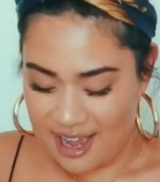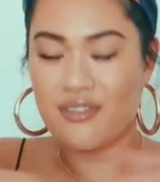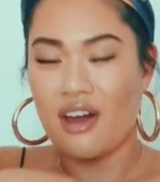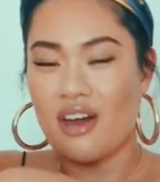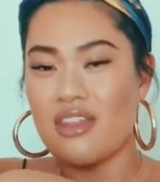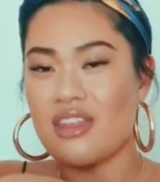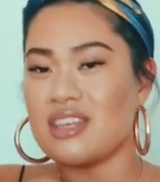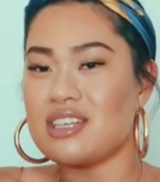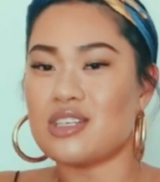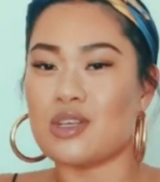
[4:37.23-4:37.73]
I
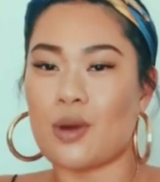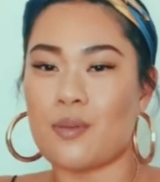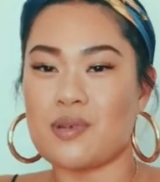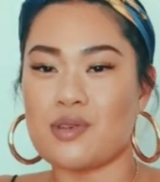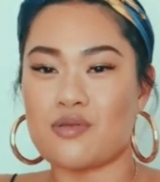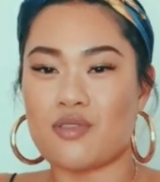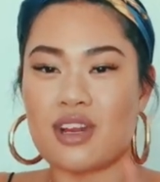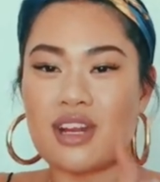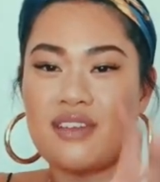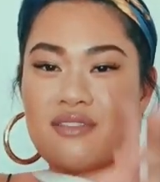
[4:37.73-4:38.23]
find this top
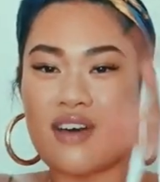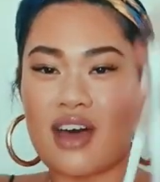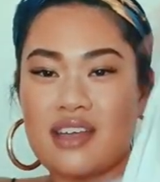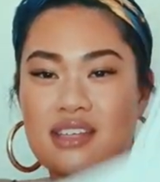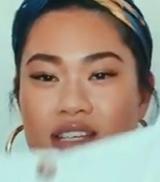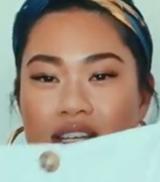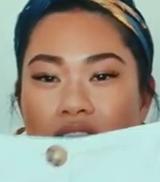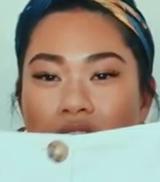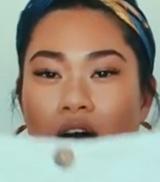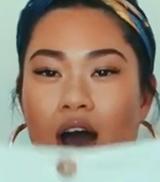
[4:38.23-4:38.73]
is really
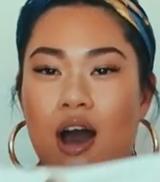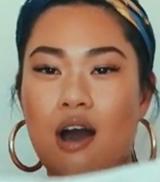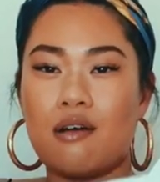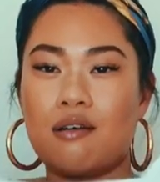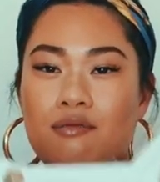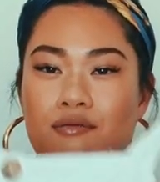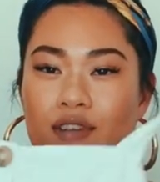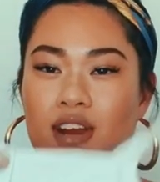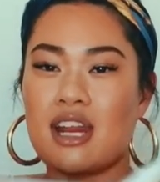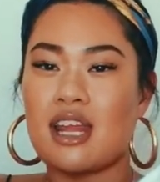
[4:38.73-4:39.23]

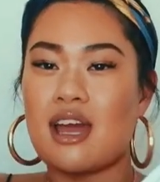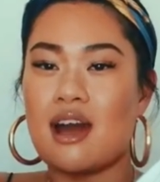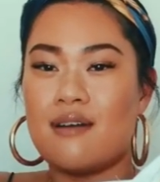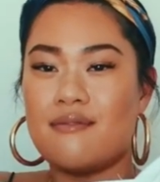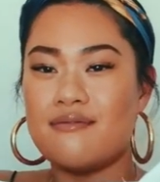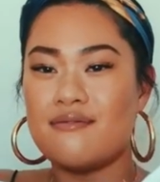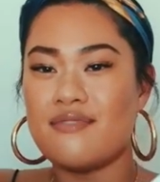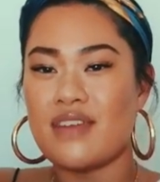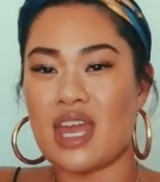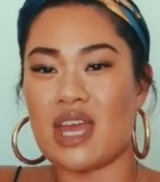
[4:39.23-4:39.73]
versatile and really
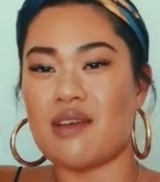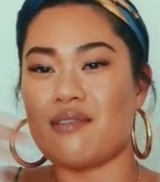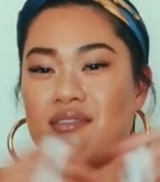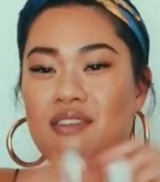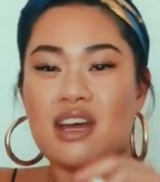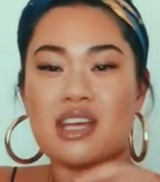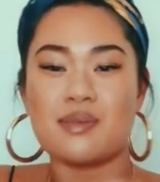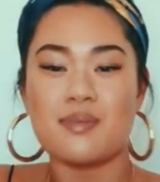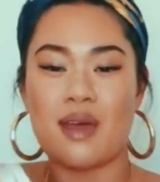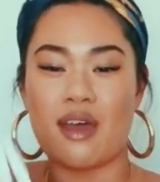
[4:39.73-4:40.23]
comfy with
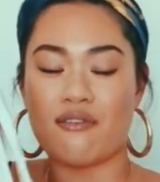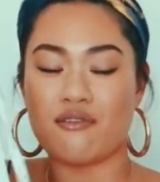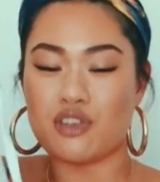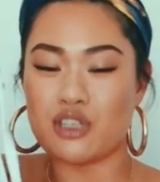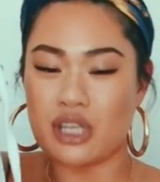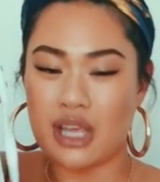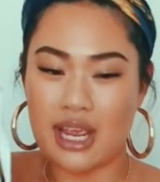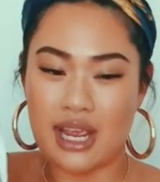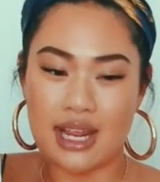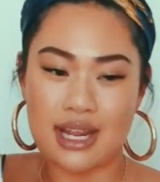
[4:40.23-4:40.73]
nice pair of
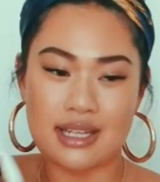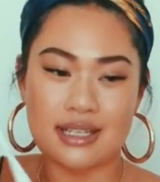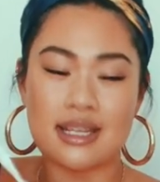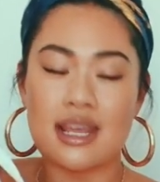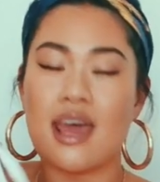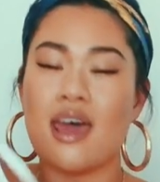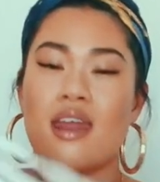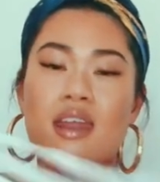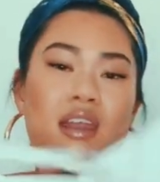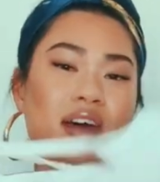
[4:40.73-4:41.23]

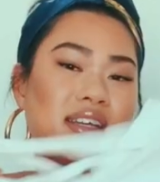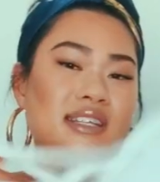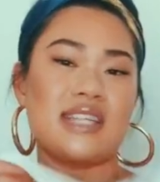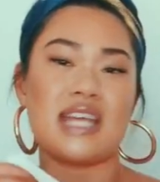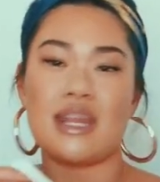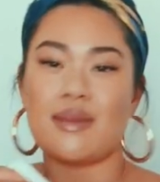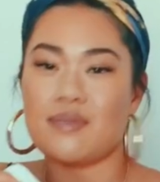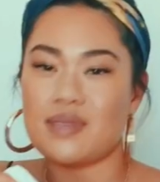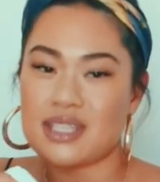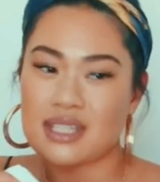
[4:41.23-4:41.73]
jeans, nice
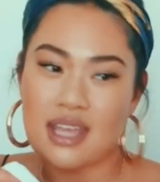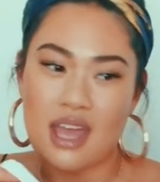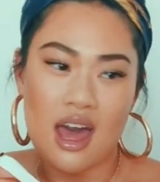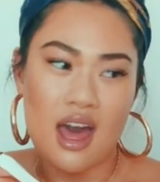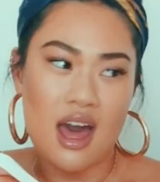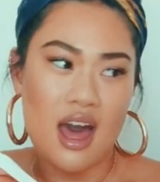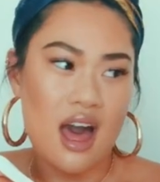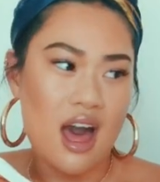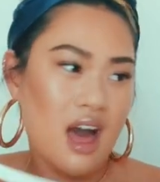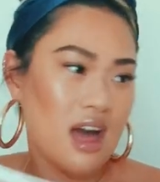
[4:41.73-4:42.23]
denim
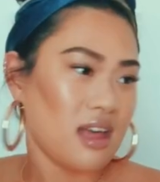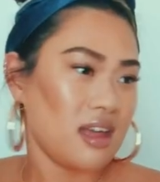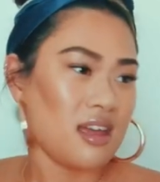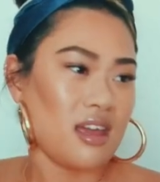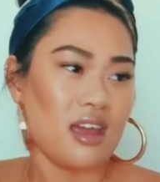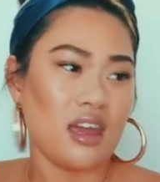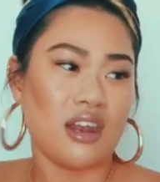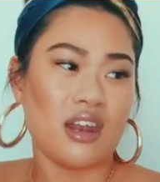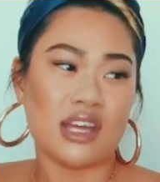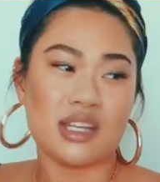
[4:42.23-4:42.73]
skirt,
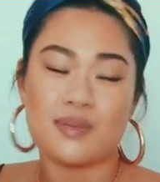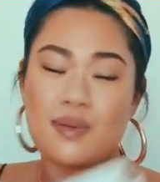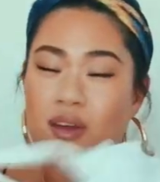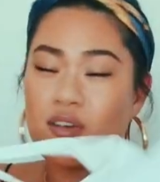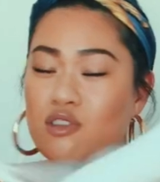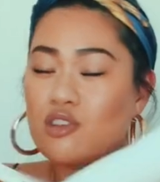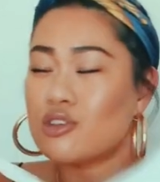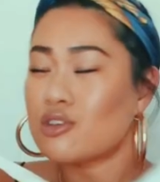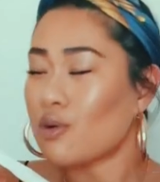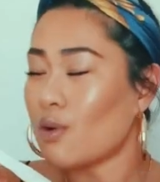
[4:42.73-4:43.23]
nice pair
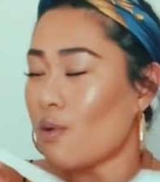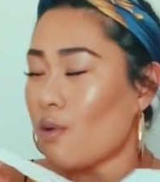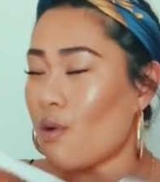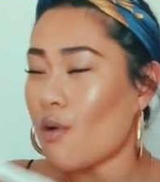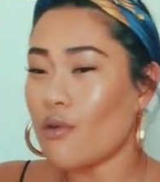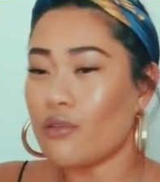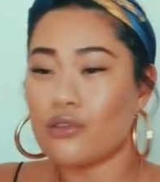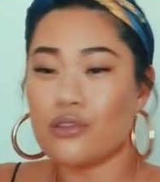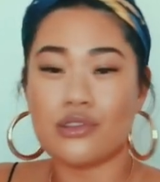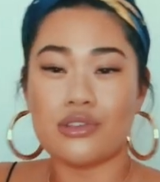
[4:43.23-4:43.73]
of
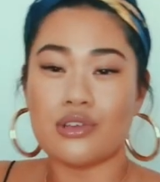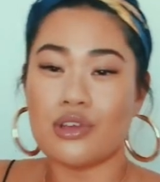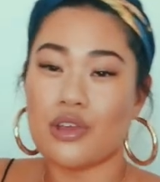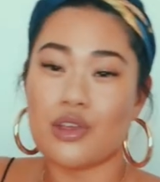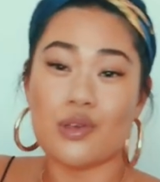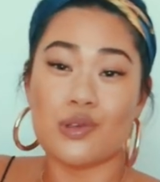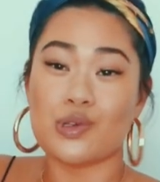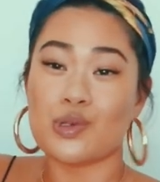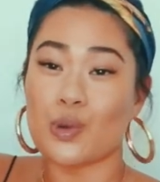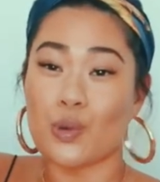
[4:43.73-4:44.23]
shorts,
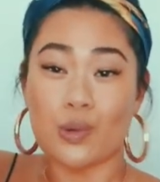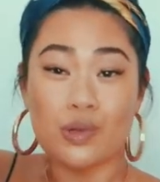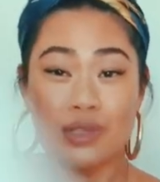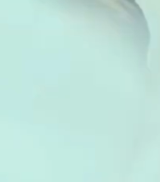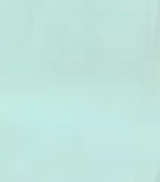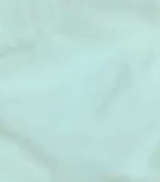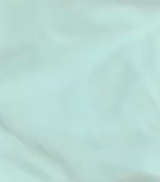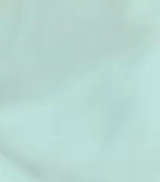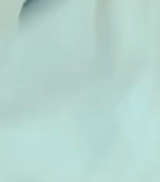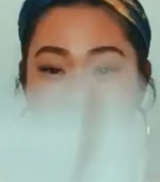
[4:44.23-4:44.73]
you're
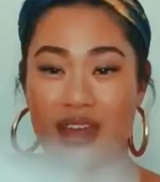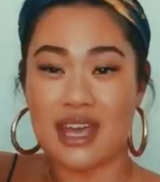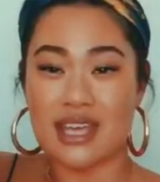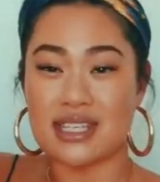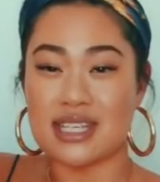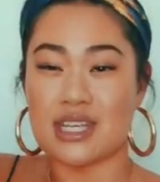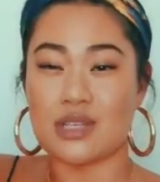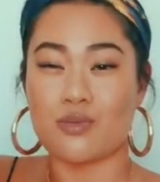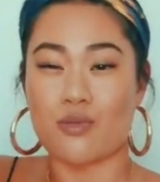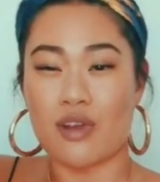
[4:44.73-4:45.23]
sorted with
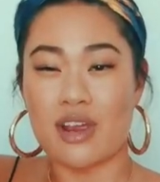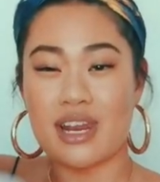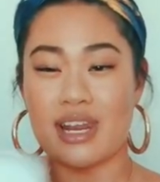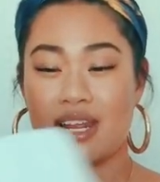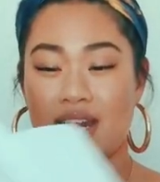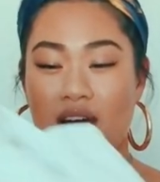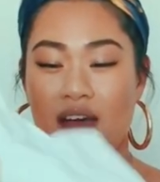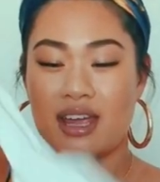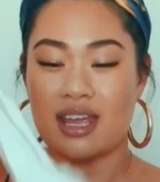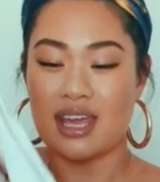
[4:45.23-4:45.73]
this. It's
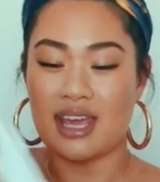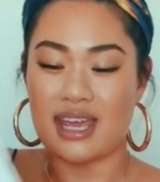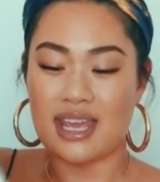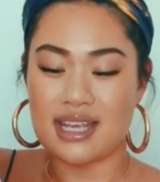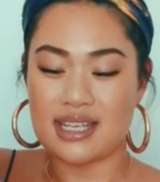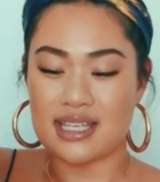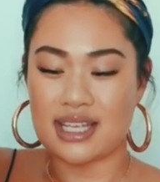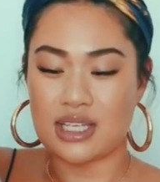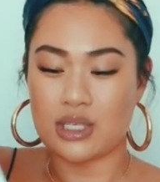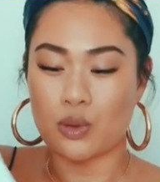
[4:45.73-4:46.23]
really like
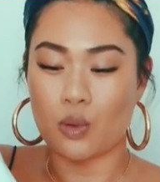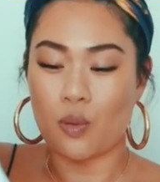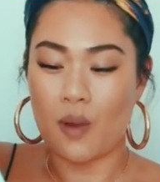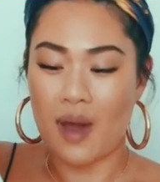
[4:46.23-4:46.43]
easy to